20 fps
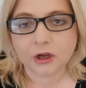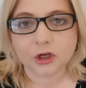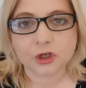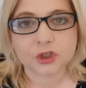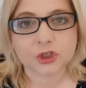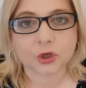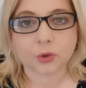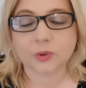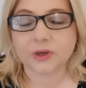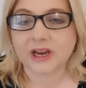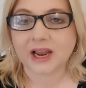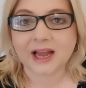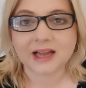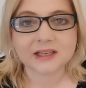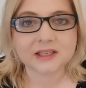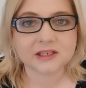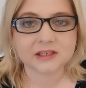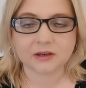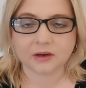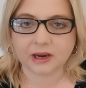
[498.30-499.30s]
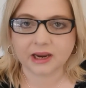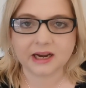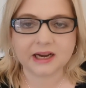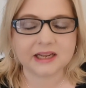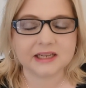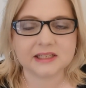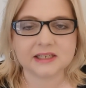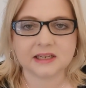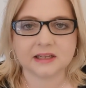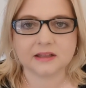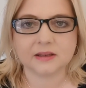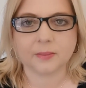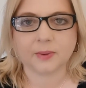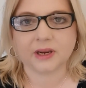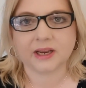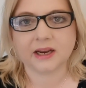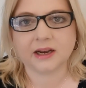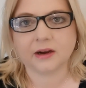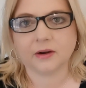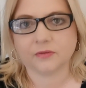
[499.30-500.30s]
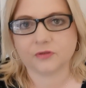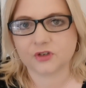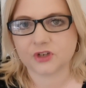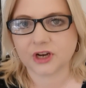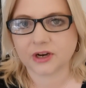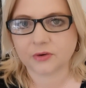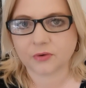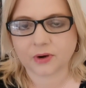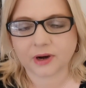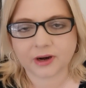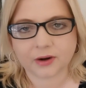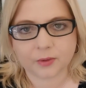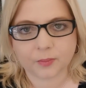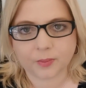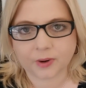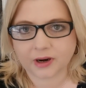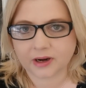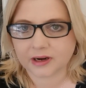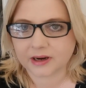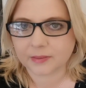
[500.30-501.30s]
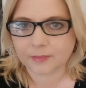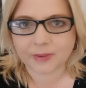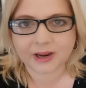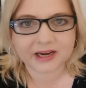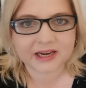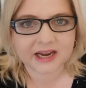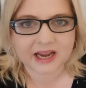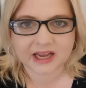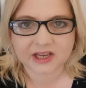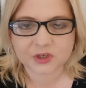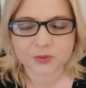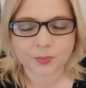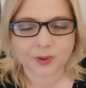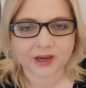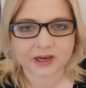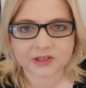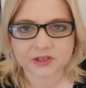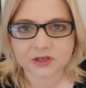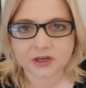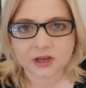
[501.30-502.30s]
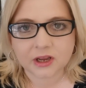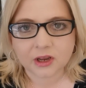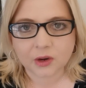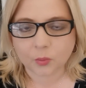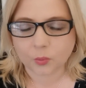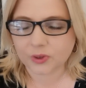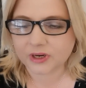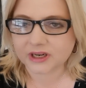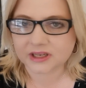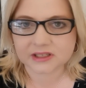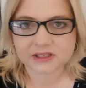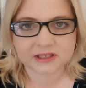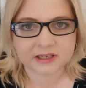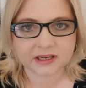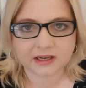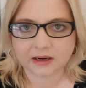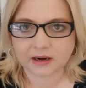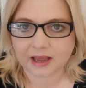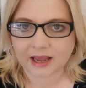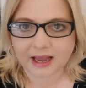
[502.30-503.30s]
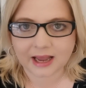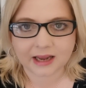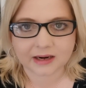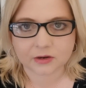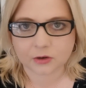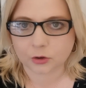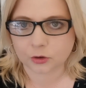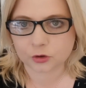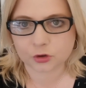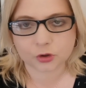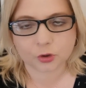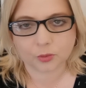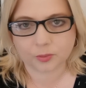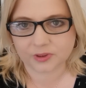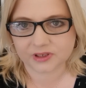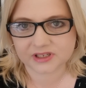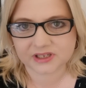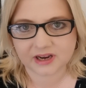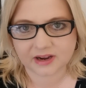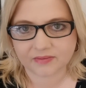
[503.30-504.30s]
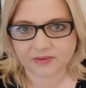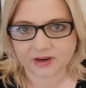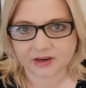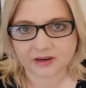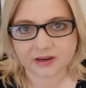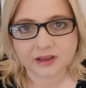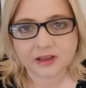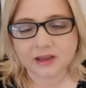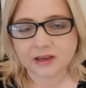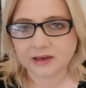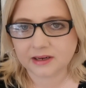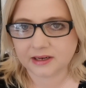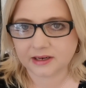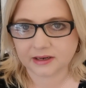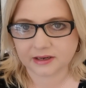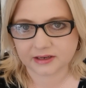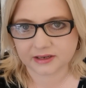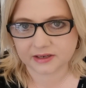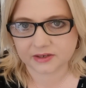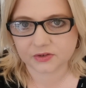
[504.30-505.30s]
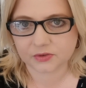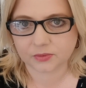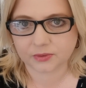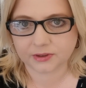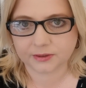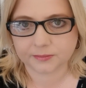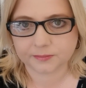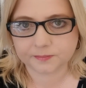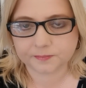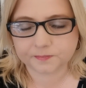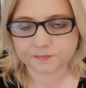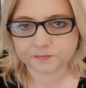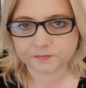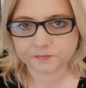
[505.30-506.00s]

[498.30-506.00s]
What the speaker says: So yes, it is at the beginning of January, but in many aspects, we are still at October 7 here in Israel.